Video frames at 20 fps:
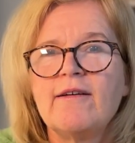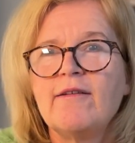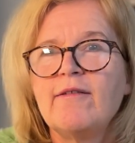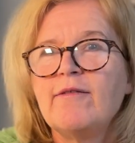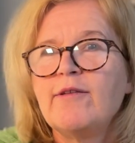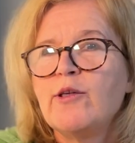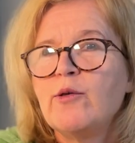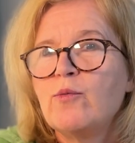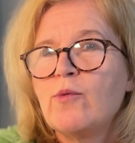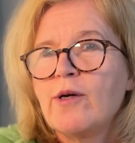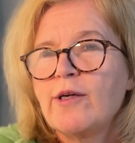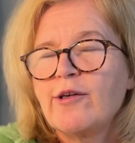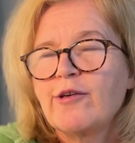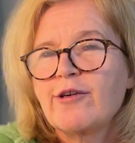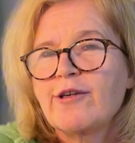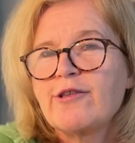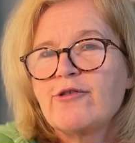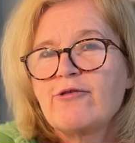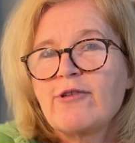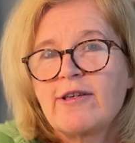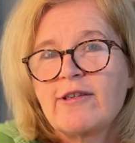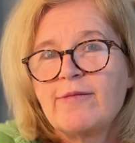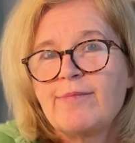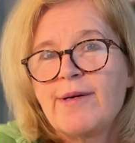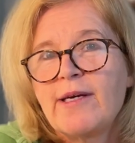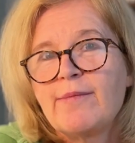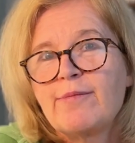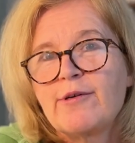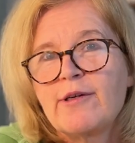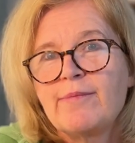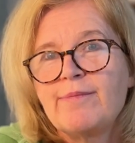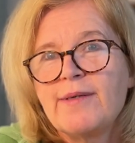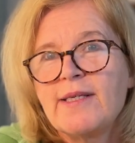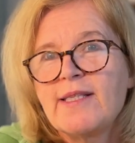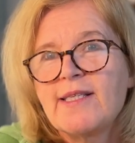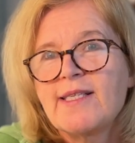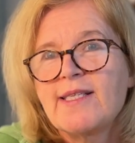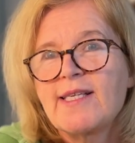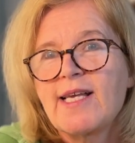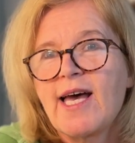you want your construction paper to be
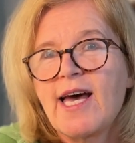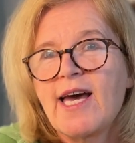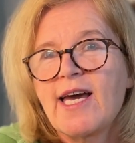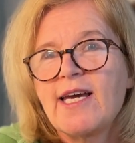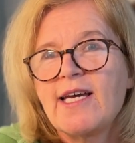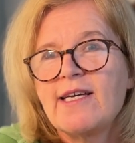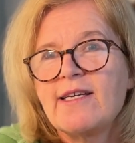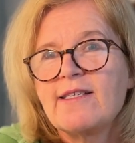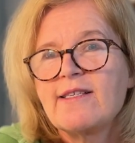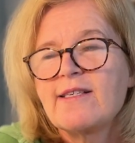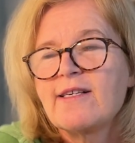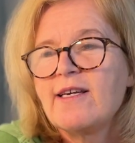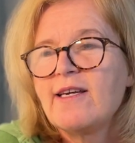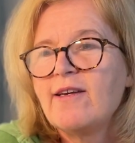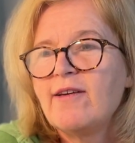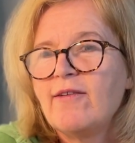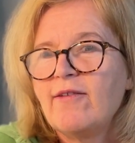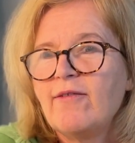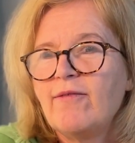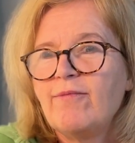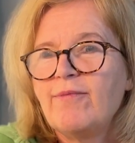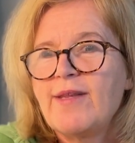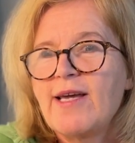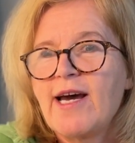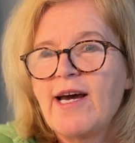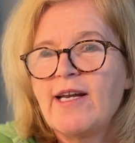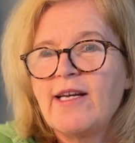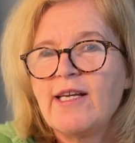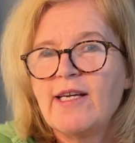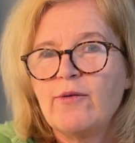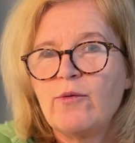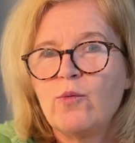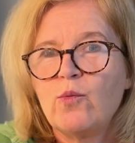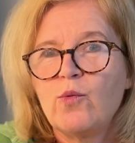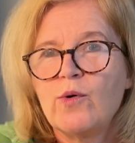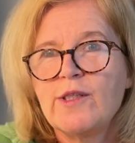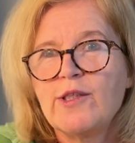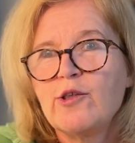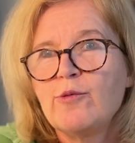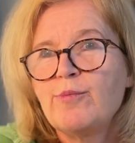the size that
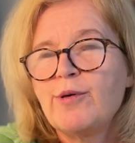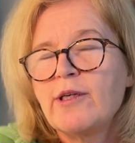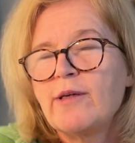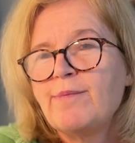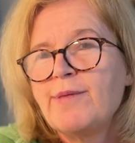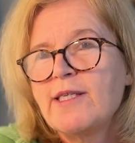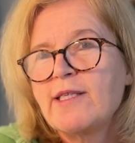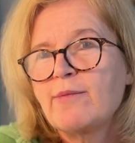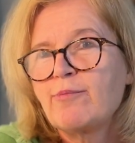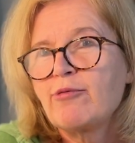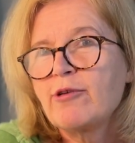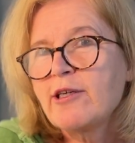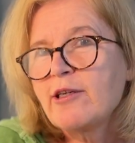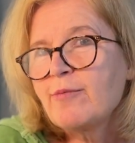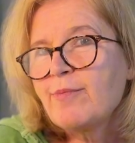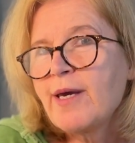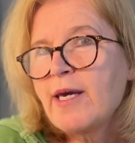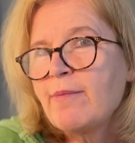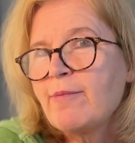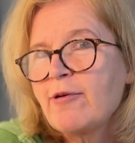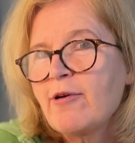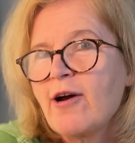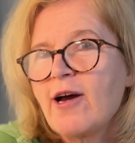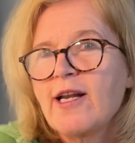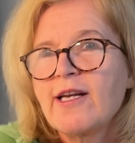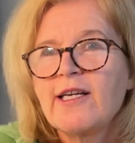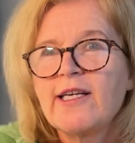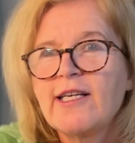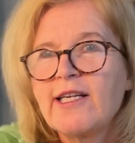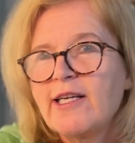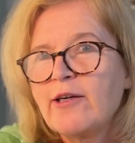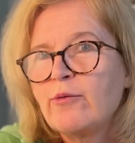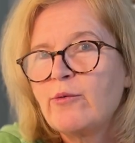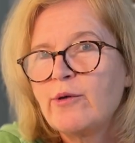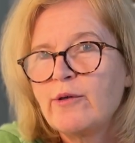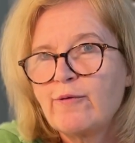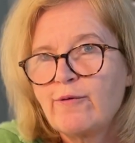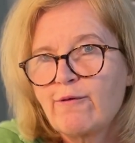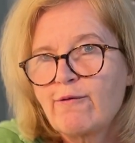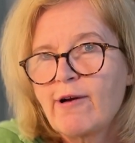once you put a piece of printer paper on it, it
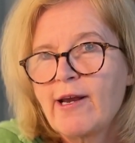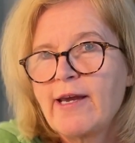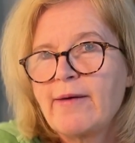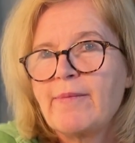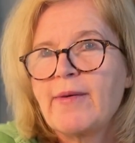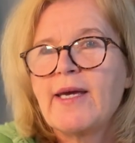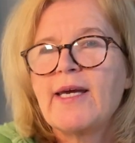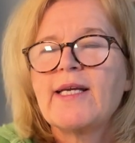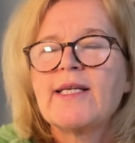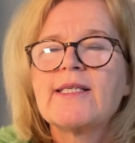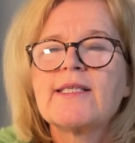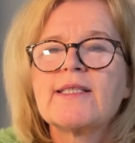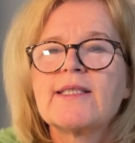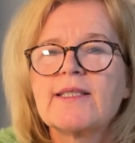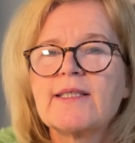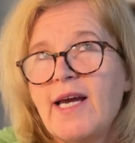will frame it.